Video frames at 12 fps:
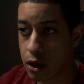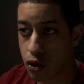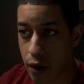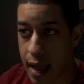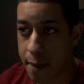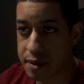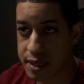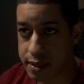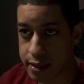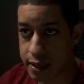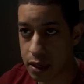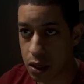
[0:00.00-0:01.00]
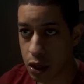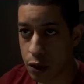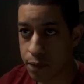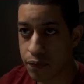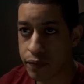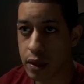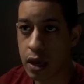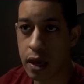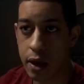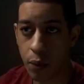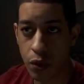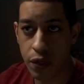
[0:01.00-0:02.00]
grab still,
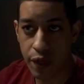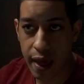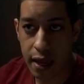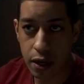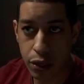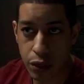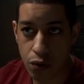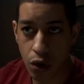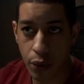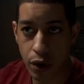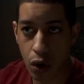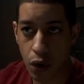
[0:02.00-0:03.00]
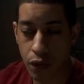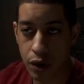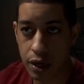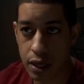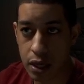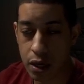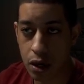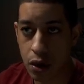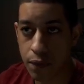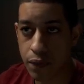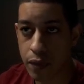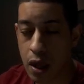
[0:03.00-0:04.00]
it will then throw it over here.
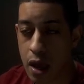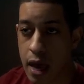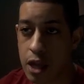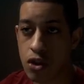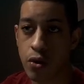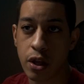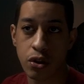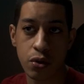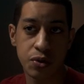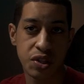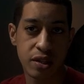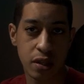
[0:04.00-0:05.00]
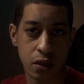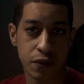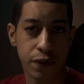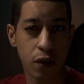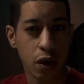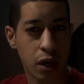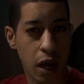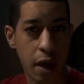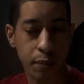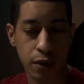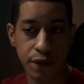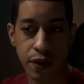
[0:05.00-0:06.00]
And you can use stills for a
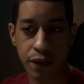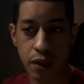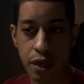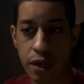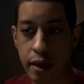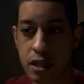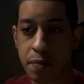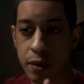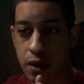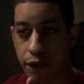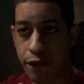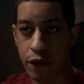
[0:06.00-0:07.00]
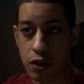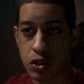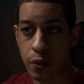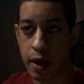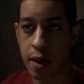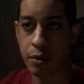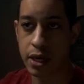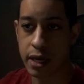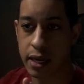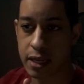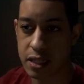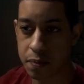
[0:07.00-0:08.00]
couple of different things, but the first way I'm
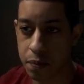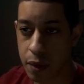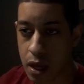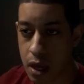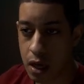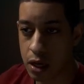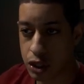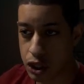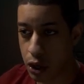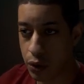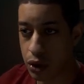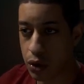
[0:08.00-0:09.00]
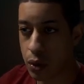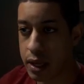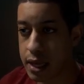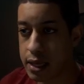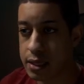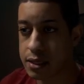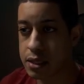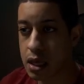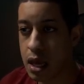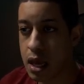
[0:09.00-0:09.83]
gonna show you is